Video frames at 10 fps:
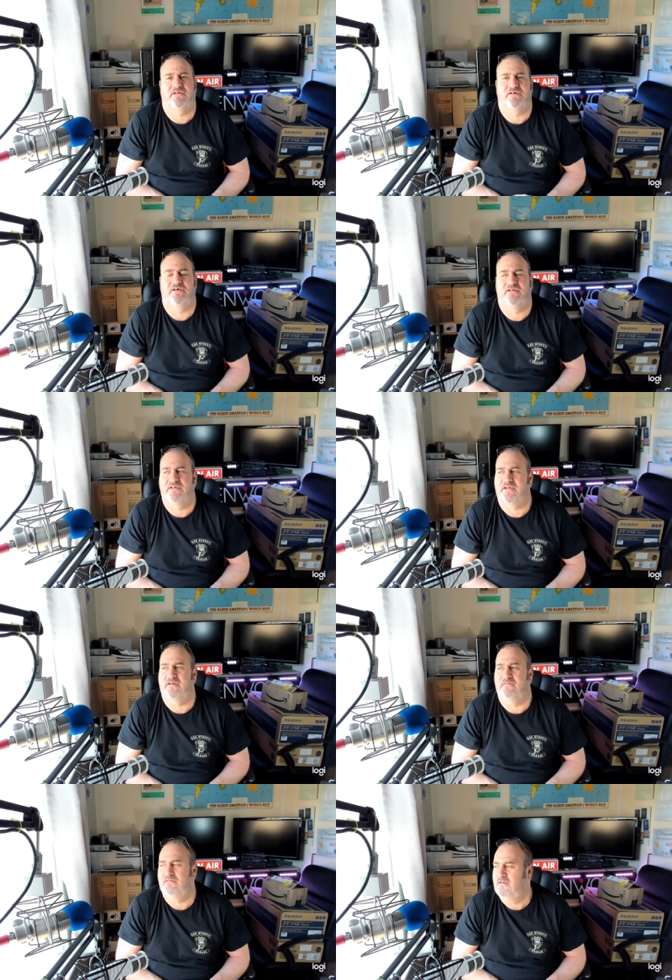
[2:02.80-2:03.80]
I sort this
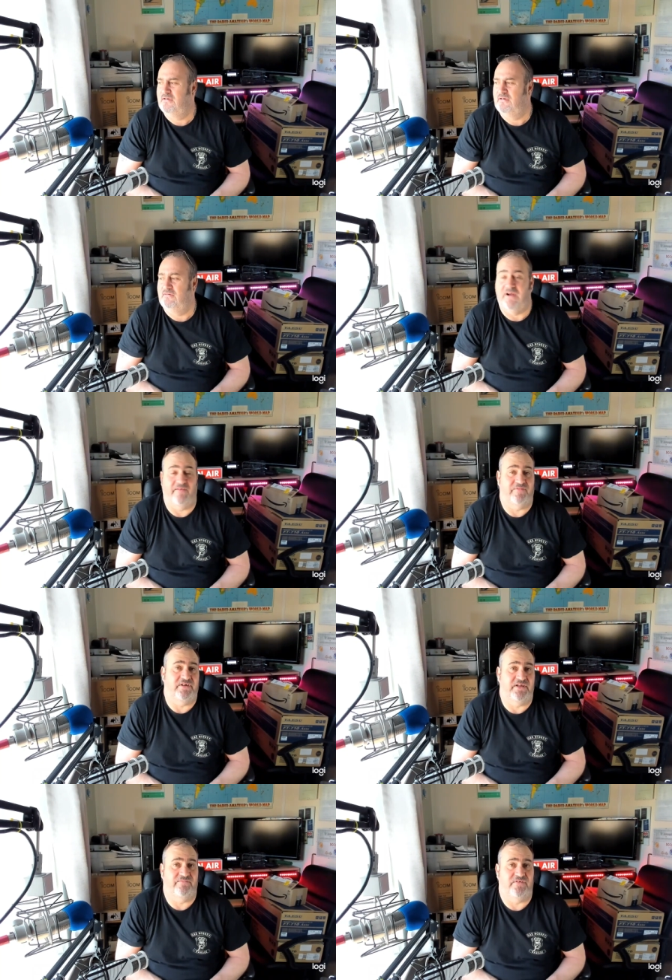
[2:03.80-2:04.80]
out? Rather
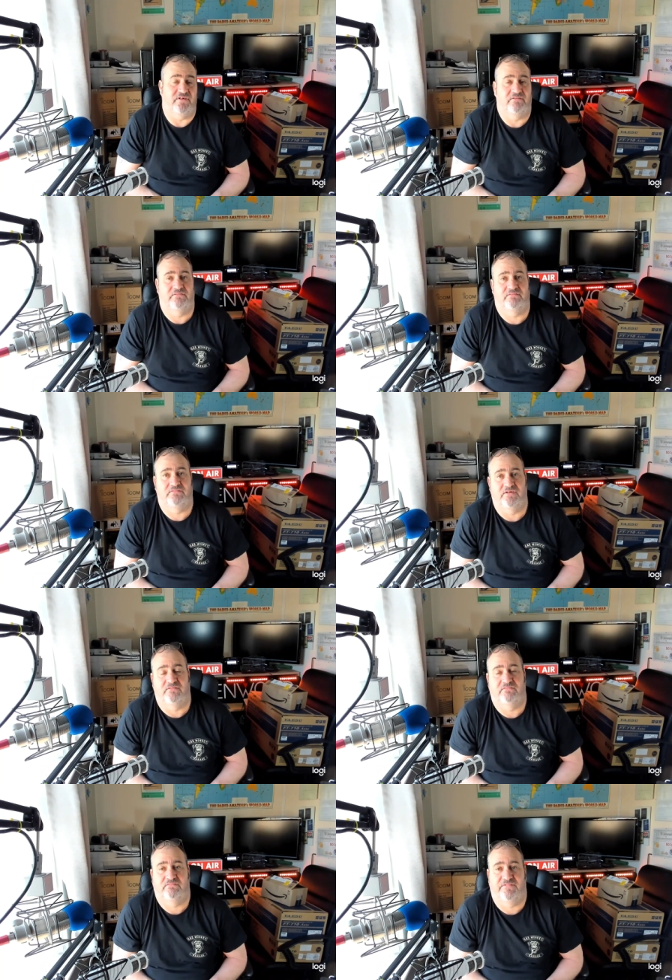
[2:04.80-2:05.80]
than give you you know,